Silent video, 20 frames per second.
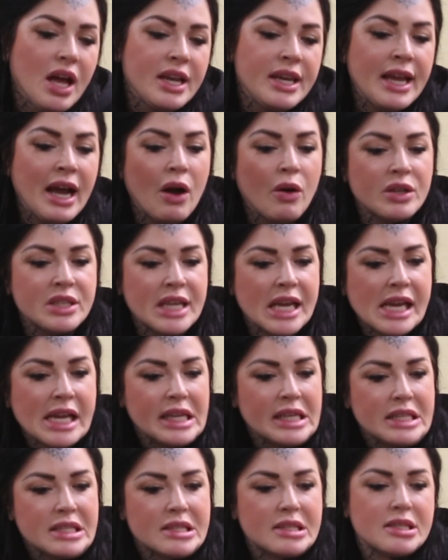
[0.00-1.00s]

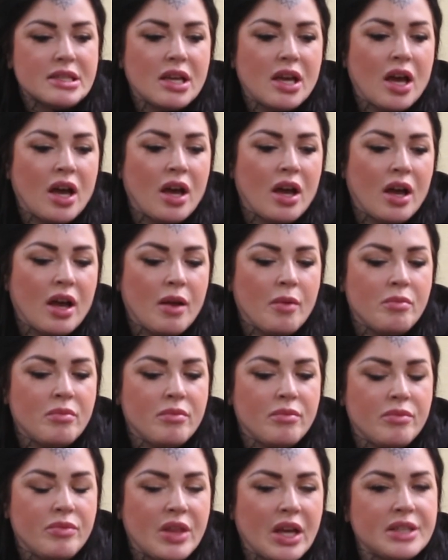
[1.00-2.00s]
nowadays,
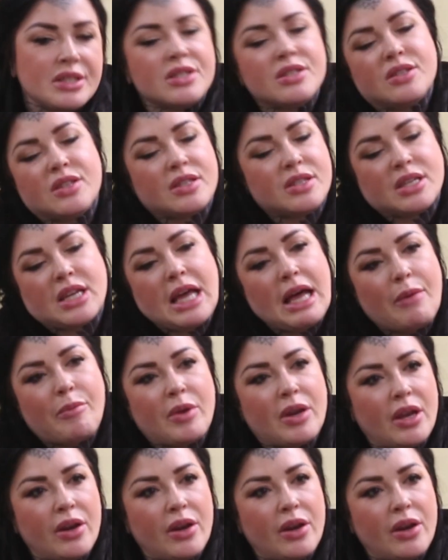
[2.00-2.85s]
that just doesn't happen.